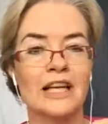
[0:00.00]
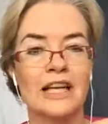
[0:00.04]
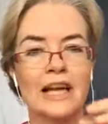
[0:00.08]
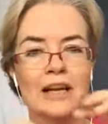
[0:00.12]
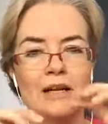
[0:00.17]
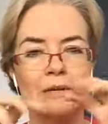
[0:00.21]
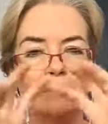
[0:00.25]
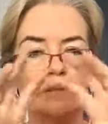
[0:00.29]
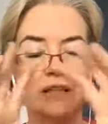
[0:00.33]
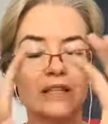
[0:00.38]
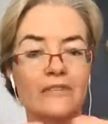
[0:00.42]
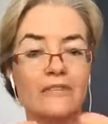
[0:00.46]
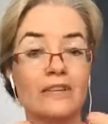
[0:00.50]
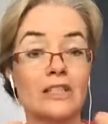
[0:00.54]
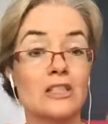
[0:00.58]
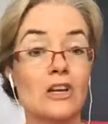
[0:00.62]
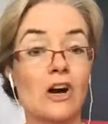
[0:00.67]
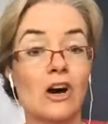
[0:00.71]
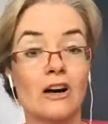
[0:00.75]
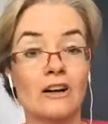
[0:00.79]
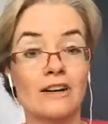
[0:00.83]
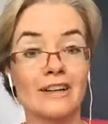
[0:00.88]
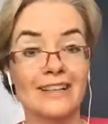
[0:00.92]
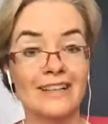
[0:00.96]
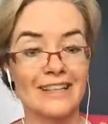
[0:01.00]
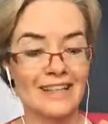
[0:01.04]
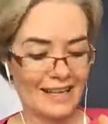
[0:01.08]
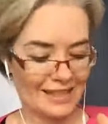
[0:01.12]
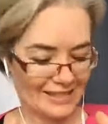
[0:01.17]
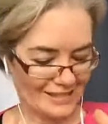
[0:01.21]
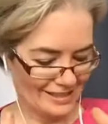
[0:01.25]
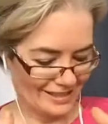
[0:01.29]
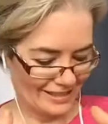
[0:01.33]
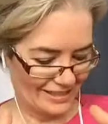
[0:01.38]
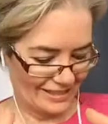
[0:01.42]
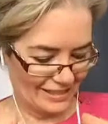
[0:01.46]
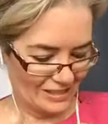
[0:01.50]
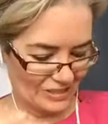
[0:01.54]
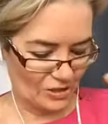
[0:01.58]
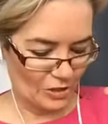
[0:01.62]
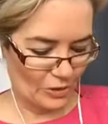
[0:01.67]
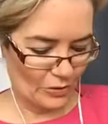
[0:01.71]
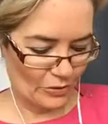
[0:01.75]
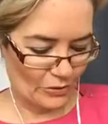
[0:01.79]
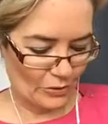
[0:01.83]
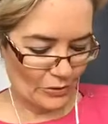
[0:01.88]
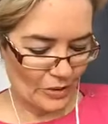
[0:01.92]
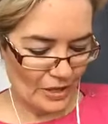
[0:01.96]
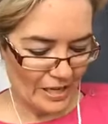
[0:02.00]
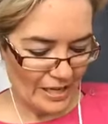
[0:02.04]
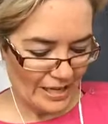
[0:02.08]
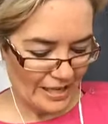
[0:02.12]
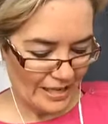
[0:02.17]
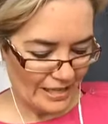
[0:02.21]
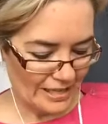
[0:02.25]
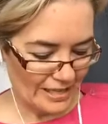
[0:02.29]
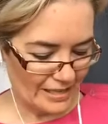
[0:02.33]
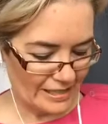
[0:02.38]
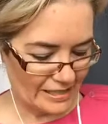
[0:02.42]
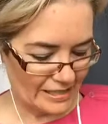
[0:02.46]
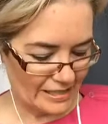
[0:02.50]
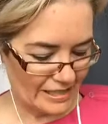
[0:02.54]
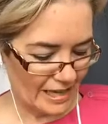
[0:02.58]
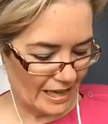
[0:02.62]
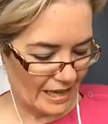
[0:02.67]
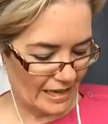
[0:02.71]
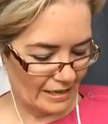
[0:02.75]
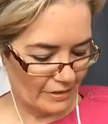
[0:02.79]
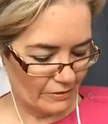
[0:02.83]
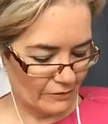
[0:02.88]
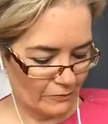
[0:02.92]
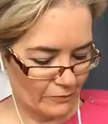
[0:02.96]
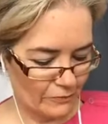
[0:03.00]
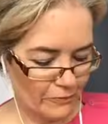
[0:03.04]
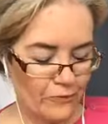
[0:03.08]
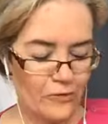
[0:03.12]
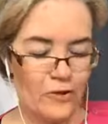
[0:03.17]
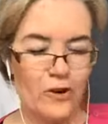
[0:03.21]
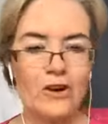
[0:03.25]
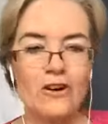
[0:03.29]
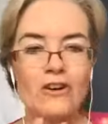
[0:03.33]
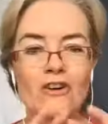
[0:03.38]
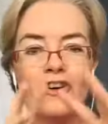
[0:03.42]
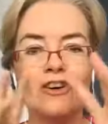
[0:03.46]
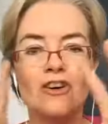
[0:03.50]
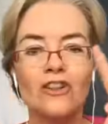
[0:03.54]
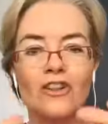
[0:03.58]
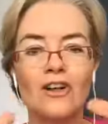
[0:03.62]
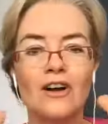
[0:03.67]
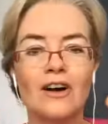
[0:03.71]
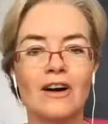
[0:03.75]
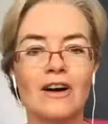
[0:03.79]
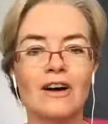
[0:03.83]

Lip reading: I believe it's all connected. So it's that full,